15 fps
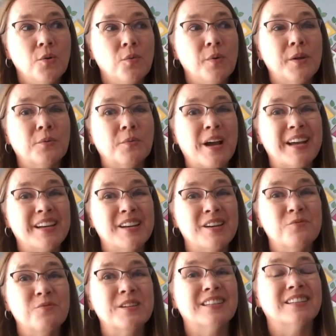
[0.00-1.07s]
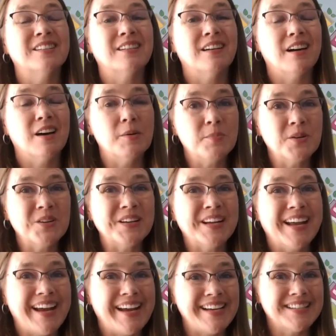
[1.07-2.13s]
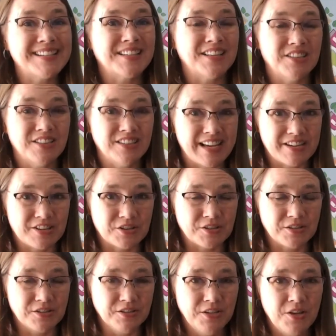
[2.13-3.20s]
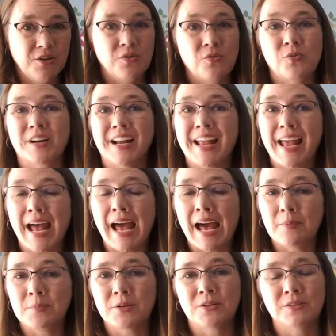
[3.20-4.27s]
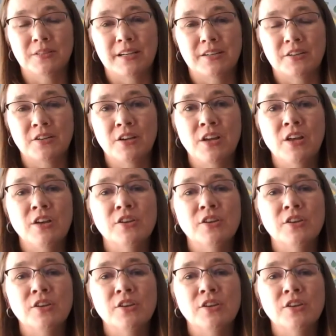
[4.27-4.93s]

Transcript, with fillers: we write it with an uppercase letter or a capital letter.